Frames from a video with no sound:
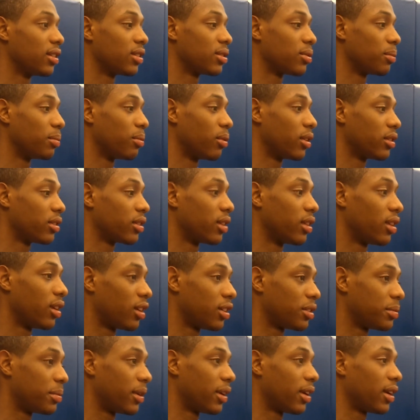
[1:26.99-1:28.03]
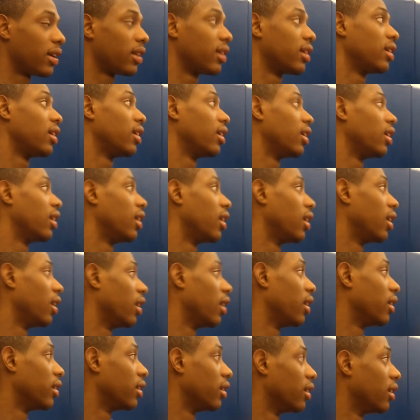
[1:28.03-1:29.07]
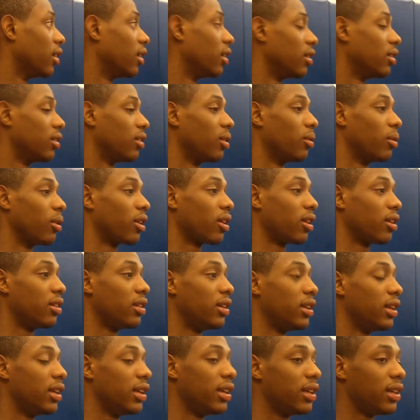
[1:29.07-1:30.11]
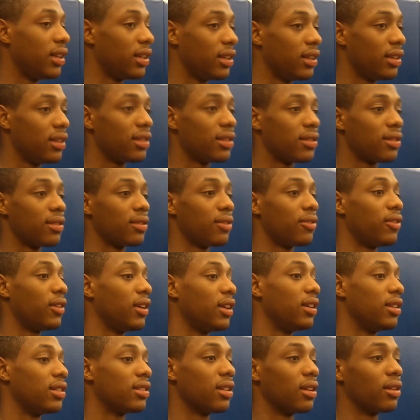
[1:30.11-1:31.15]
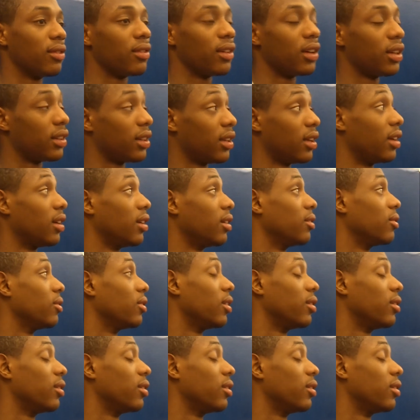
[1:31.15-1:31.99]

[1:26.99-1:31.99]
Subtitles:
Yeah, just bring your legs back and, working your knees, feet, stuff like that.